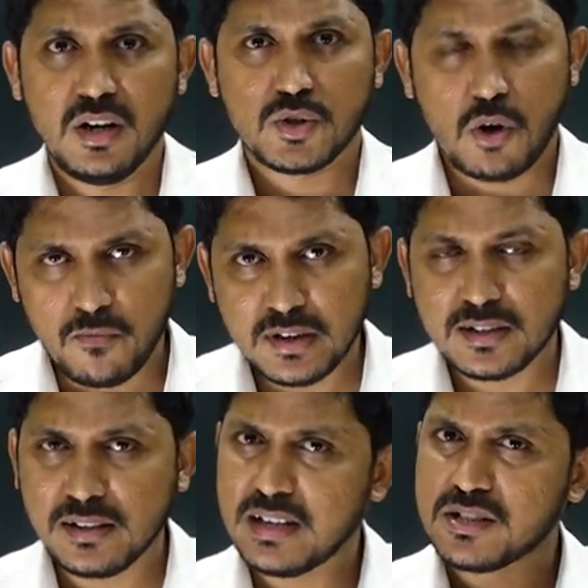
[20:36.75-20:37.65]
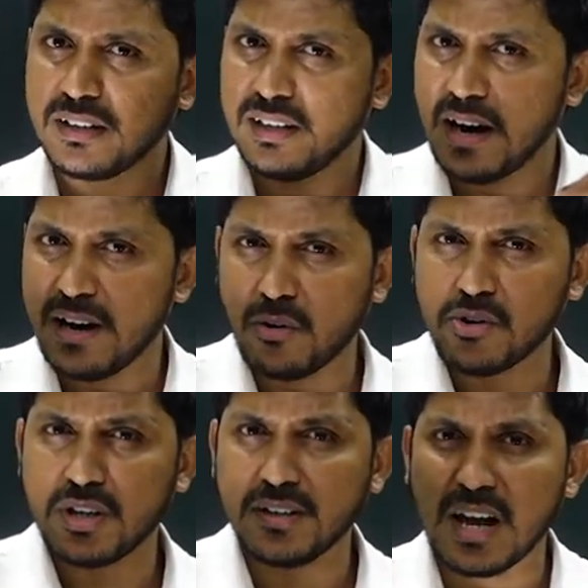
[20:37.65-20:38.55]
So obviously, yes, green
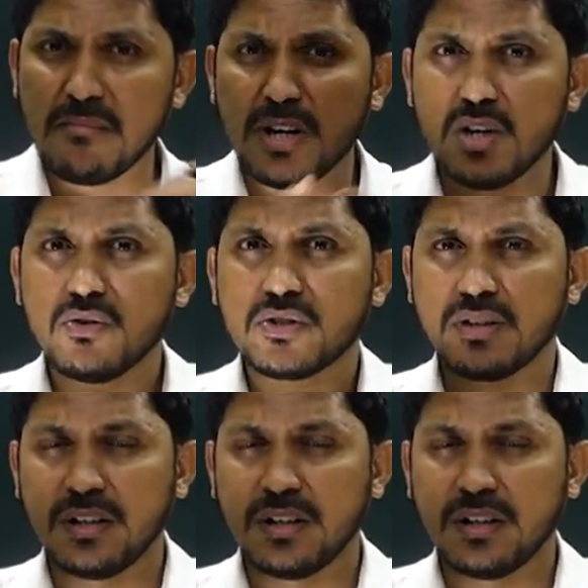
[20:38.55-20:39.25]
hydrogen can be used